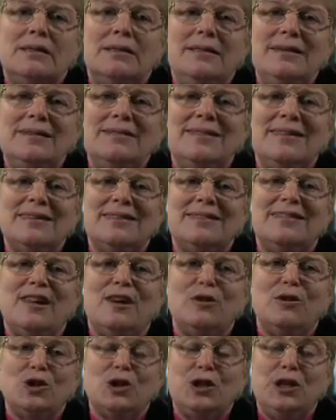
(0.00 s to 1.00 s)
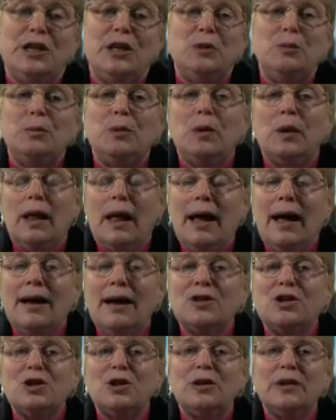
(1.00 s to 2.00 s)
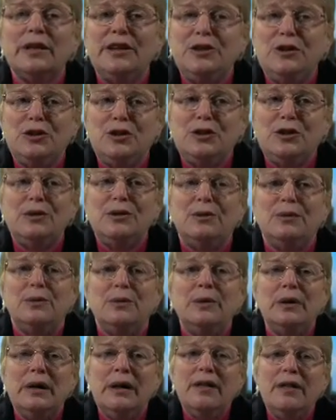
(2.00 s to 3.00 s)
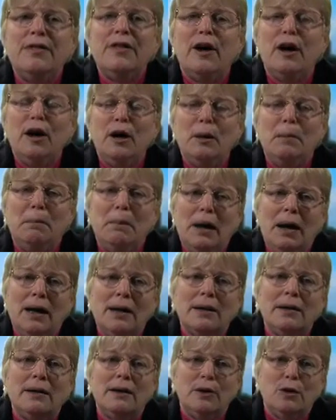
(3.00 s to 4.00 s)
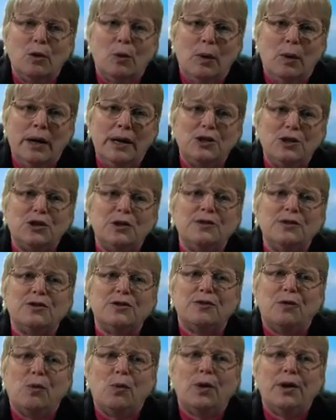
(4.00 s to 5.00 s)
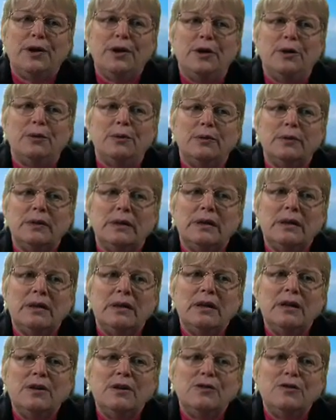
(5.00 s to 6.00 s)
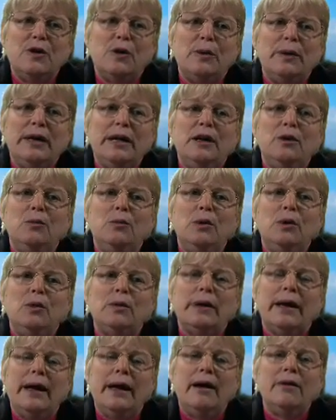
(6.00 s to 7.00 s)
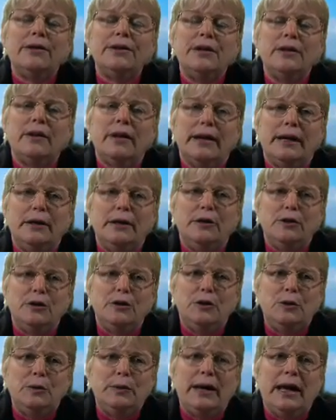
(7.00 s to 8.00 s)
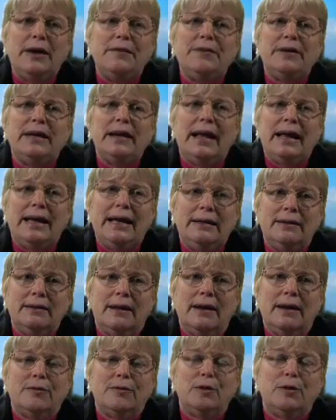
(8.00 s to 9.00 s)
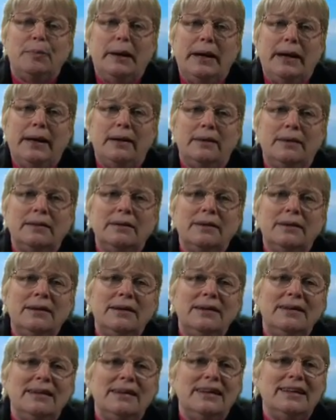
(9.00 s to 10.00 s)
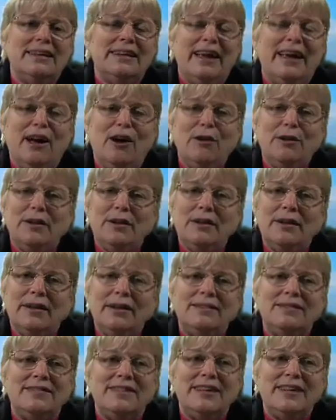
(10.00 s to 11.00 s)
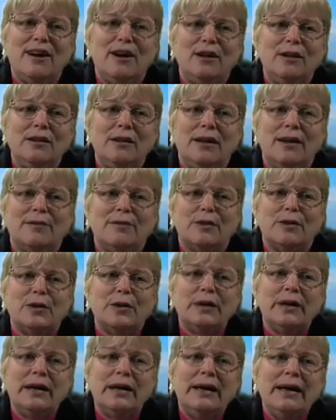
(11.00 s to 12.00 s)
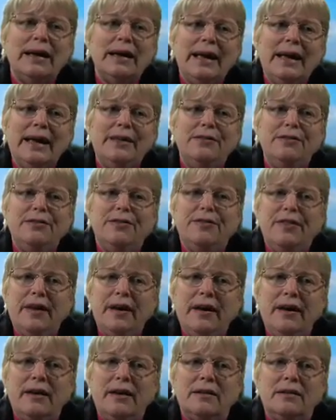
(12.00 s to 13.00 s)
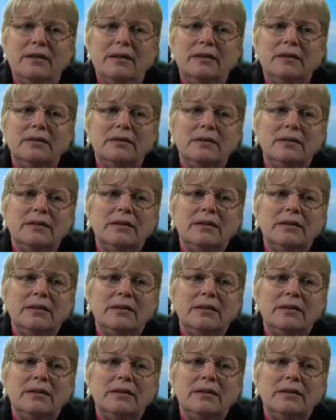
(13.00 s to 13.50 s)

This Excel sheet will actually do the Hamada equations for you. So it will calculate, you gave it a levered beta, it calculates the unlevered, and then